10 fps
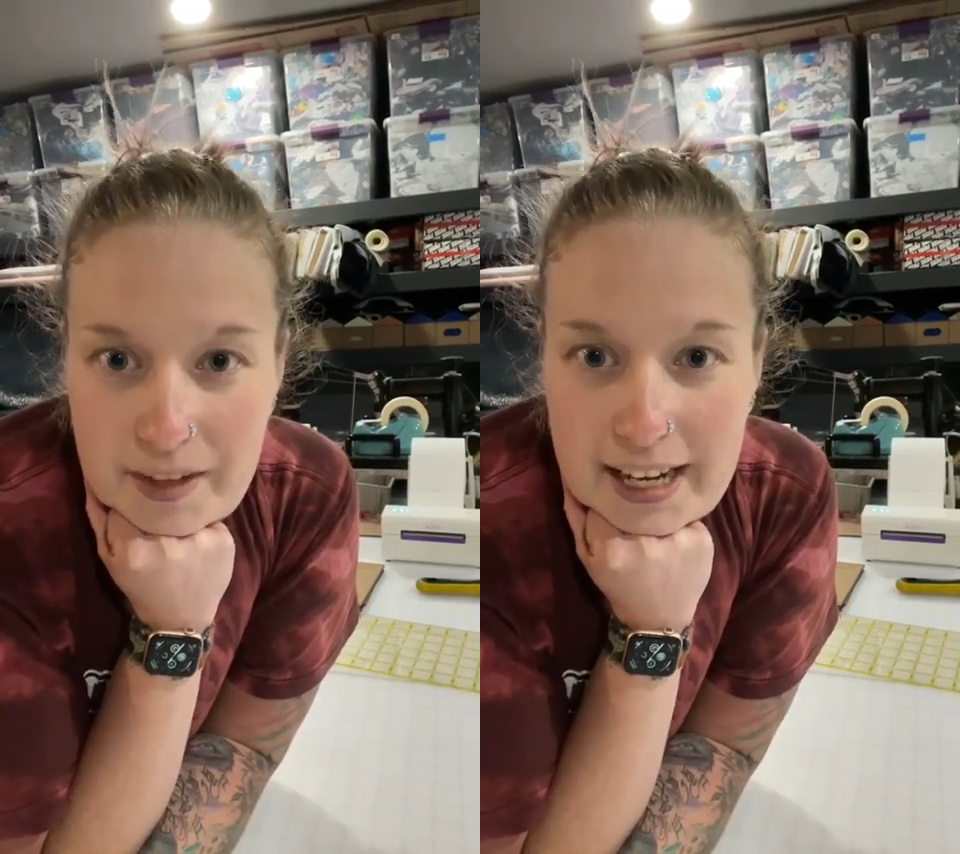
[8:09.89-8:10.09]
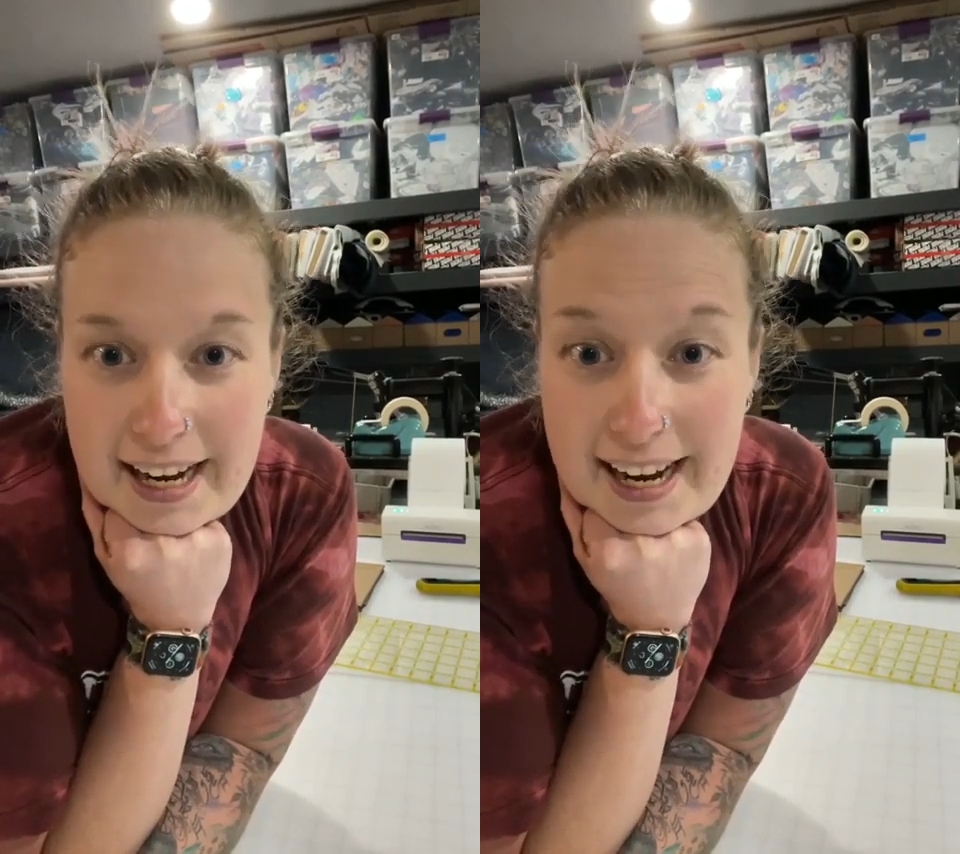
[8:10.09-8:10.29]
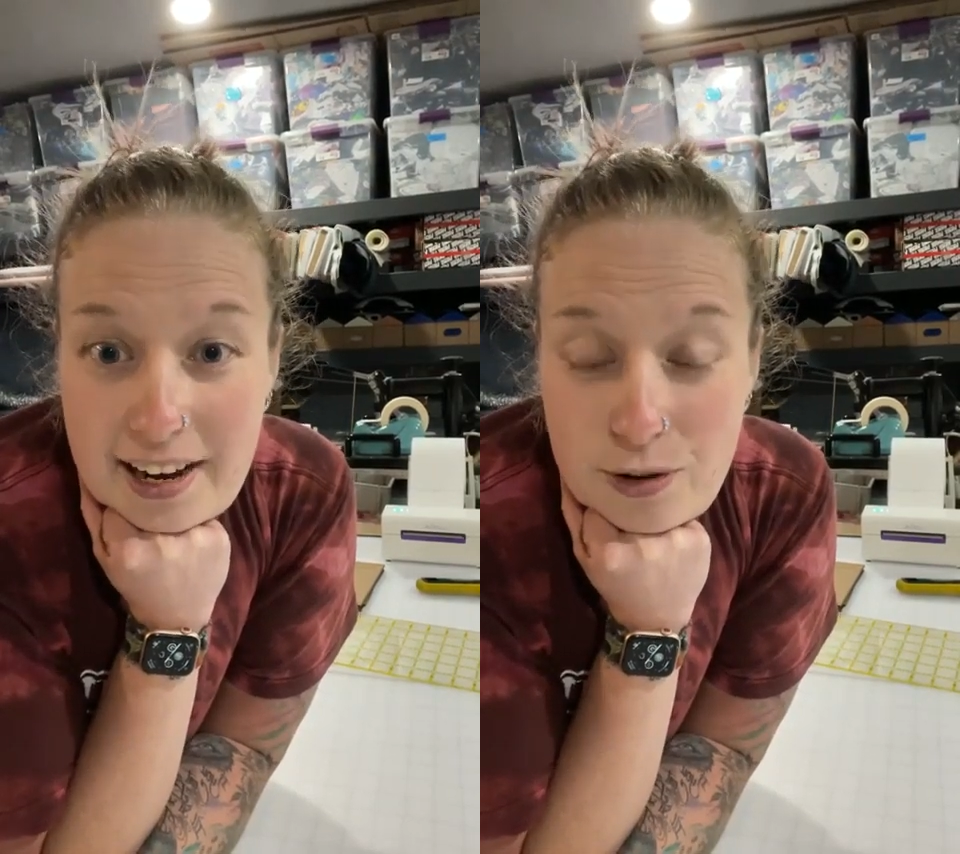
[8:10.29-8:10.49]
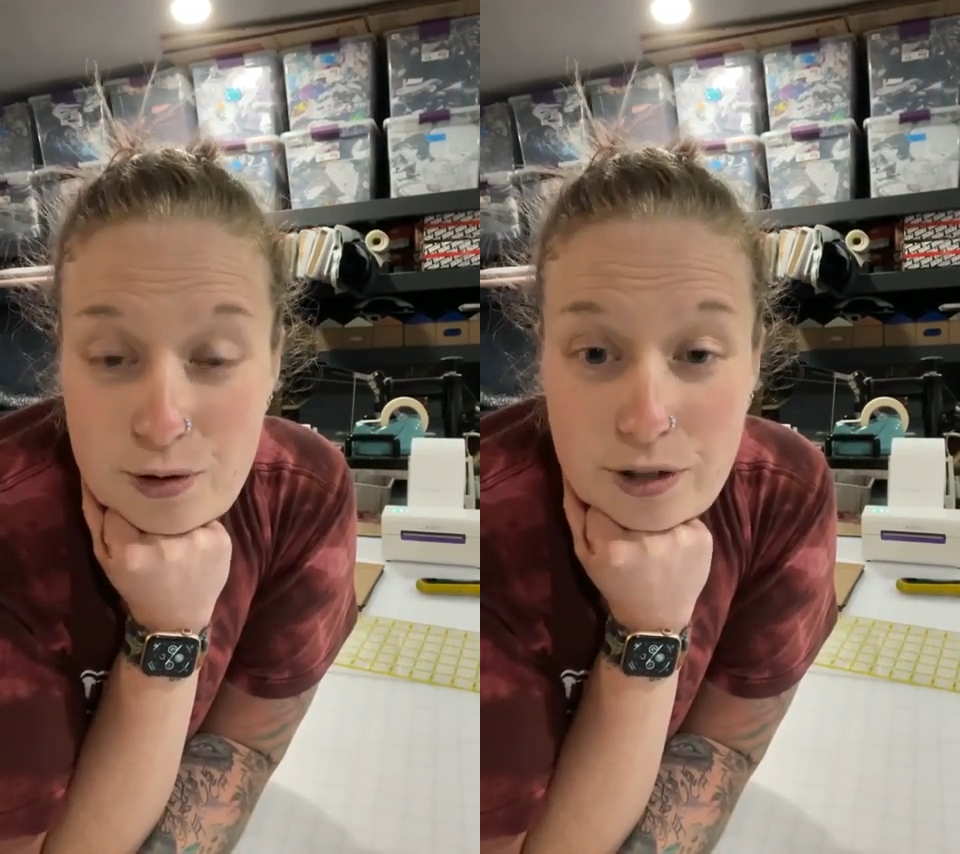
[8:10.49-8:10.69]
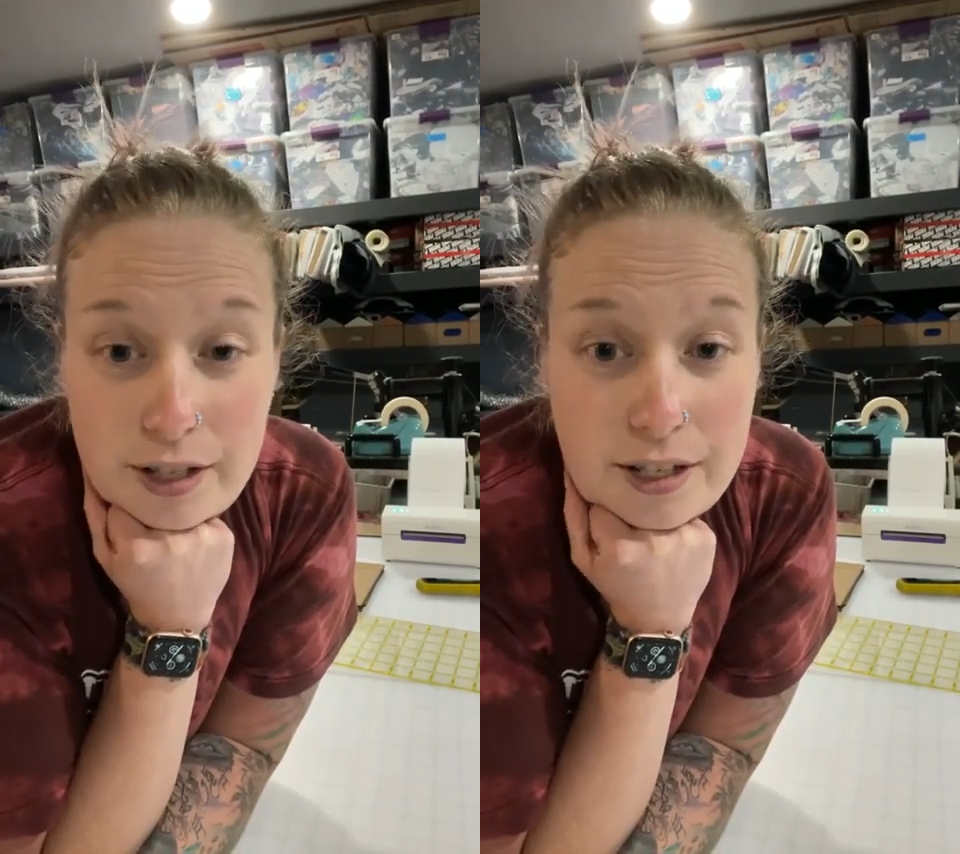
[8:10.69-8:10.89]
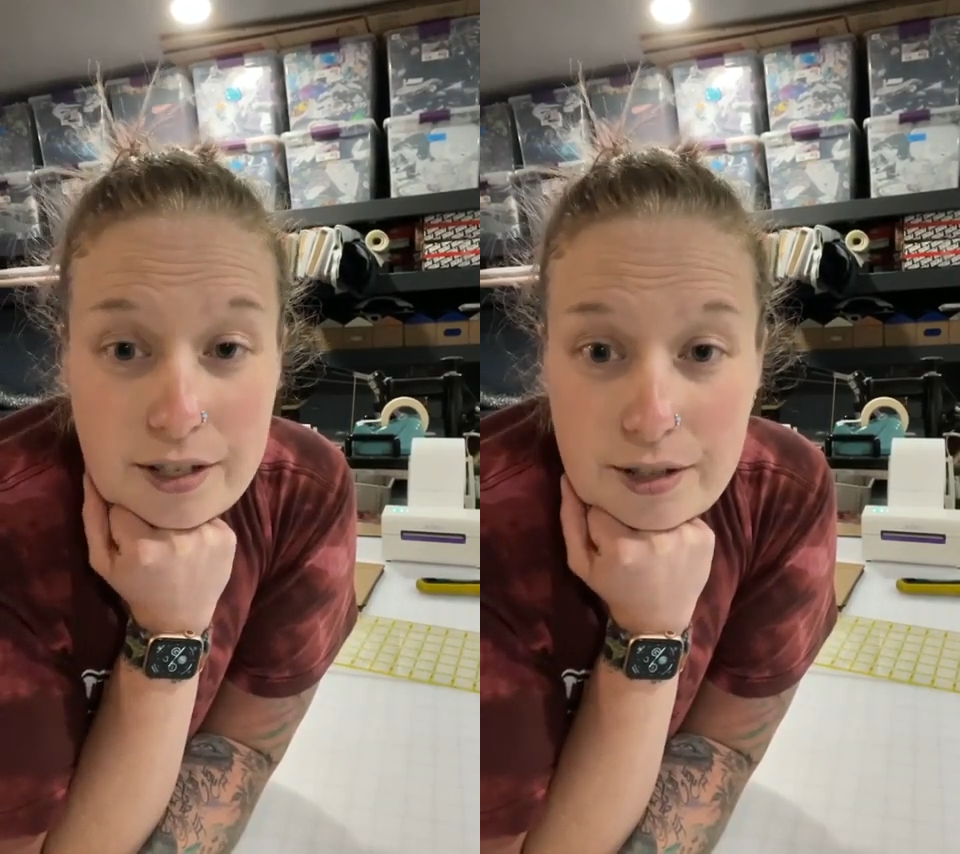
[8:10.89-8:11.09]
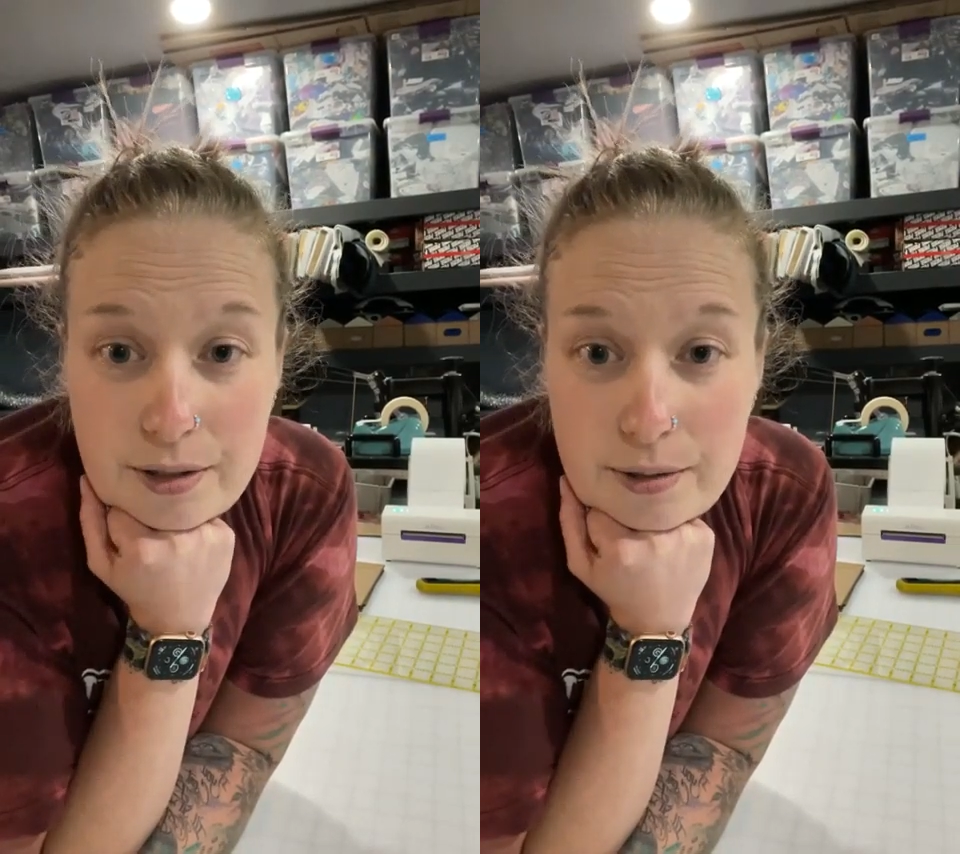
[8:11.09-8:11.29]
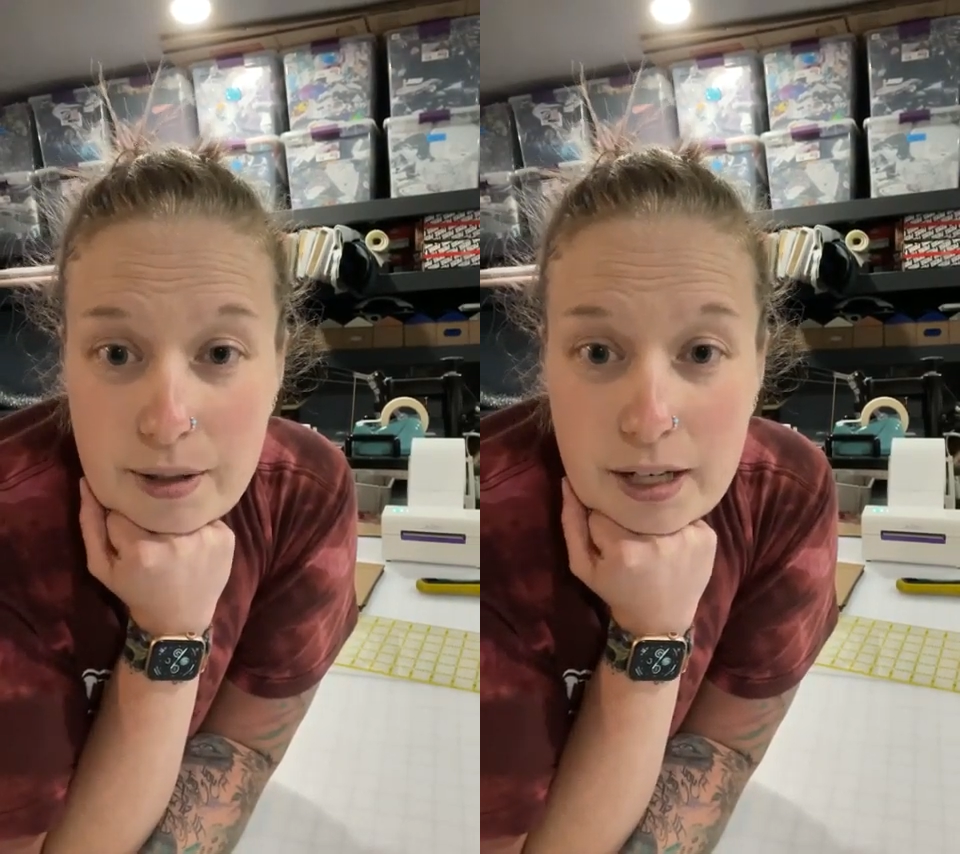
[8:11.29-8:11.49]
and I usually
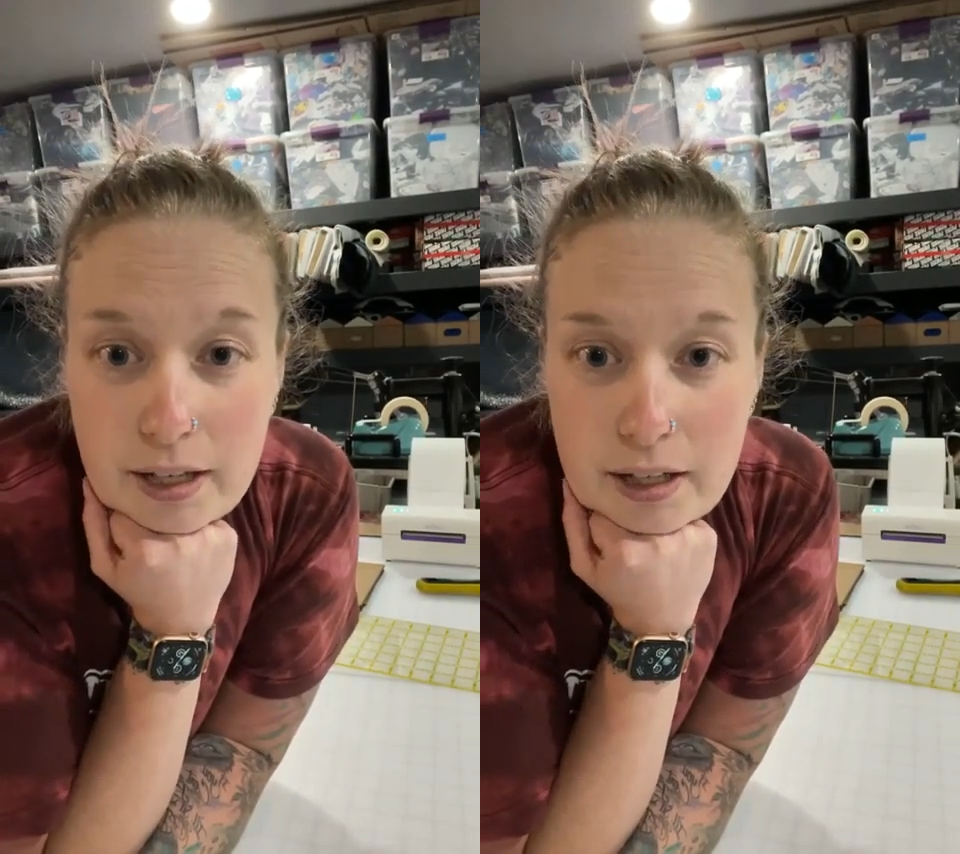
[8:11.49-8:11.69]
do